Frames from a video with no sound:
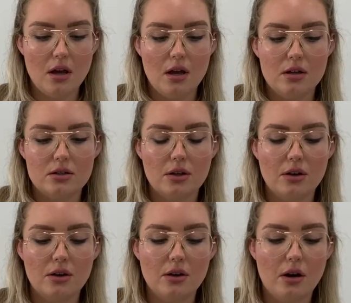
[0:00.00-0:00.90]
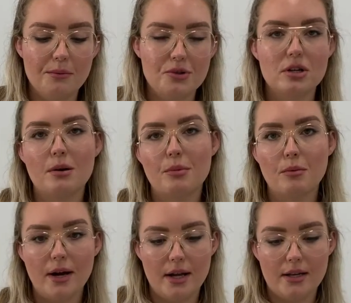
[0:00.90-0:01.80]
So option number
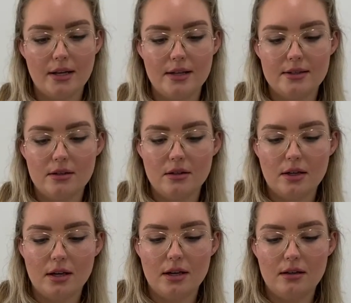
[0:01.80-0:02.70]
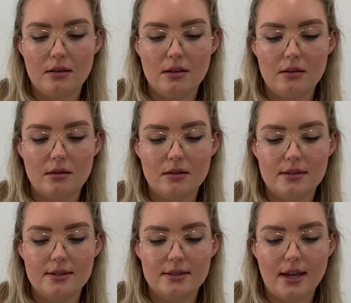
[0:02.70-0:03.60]
one is you can
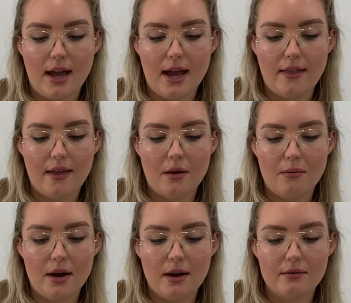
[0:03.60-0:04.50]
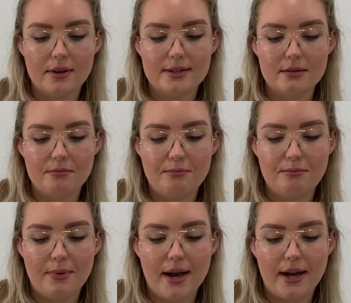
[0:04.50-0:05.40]
scan that white resin
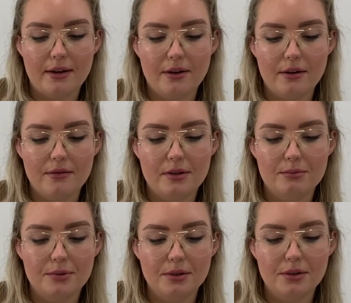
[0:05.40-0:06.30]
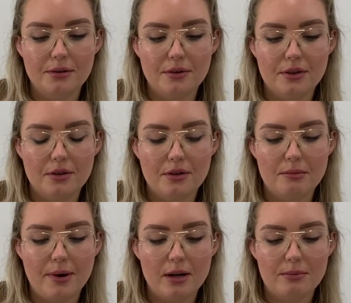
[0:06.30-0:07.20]
back over the blue with your
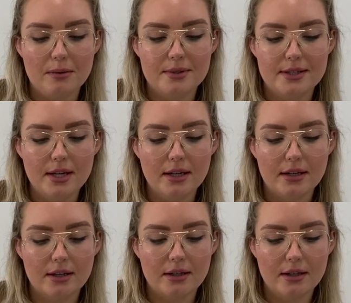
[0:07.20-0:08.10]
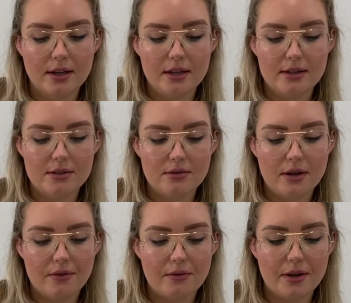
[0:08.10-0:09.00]
paddle pop stick. This will
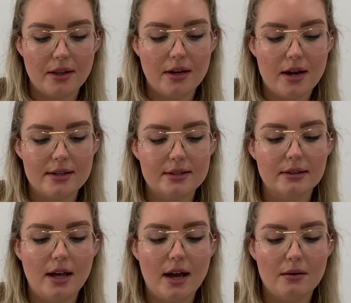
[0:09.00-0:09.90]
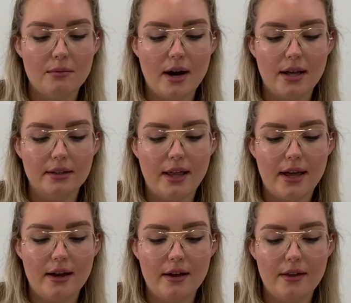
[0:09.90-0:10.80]
give a really nice light white
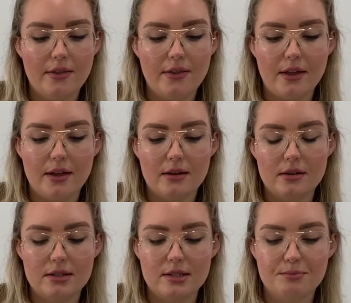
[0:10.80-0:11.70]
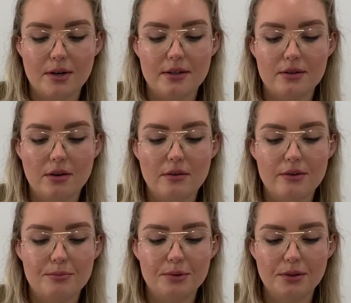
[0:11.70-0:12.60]
layer that spreads over
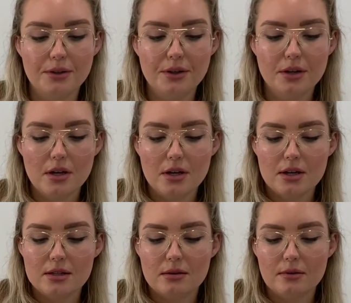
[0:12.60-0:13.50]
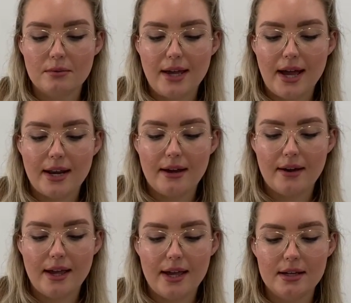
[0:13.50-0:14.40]
the blue. So when we add our
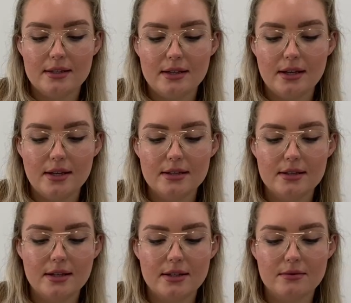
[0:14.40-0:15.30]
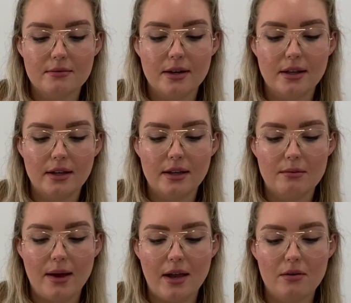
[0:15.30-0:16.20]
heat to this, it's really going to
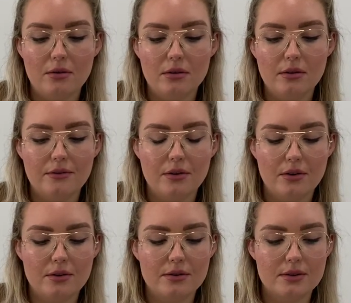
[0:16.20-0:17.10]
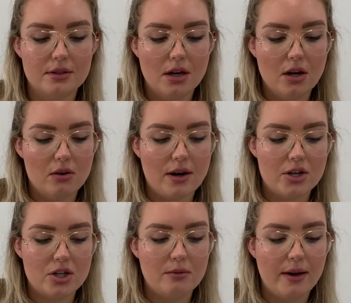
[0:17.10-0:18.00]
make all of those
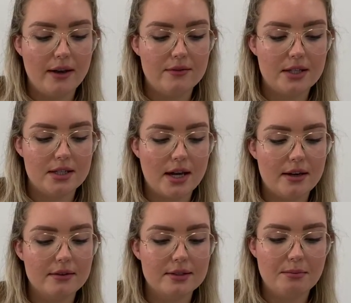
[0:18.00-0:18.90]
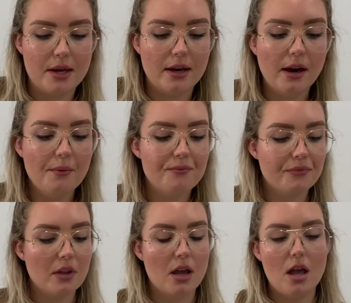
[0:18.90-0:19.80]
crashing wave details appear.
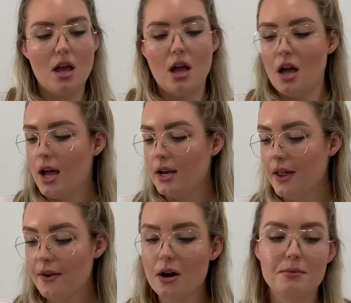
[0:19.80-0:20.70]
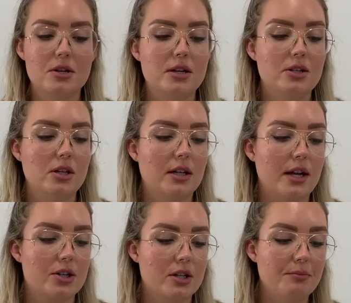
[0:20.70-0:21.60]
Another option is you can
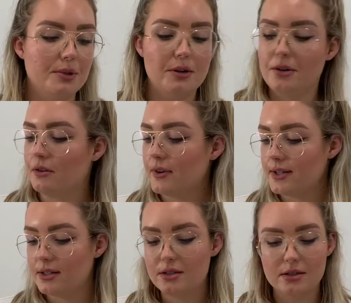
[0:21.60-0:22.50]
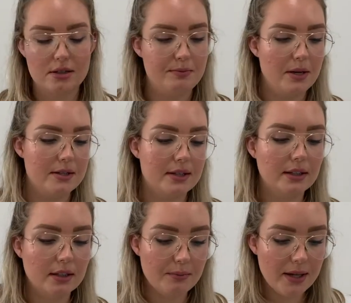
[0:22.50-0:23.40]
actually blow your resin to disperse it a
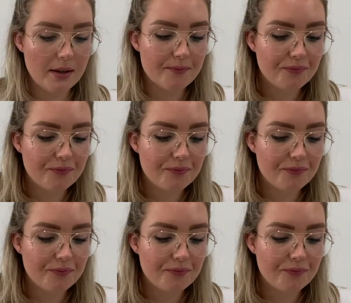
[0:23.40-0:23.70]
little bit.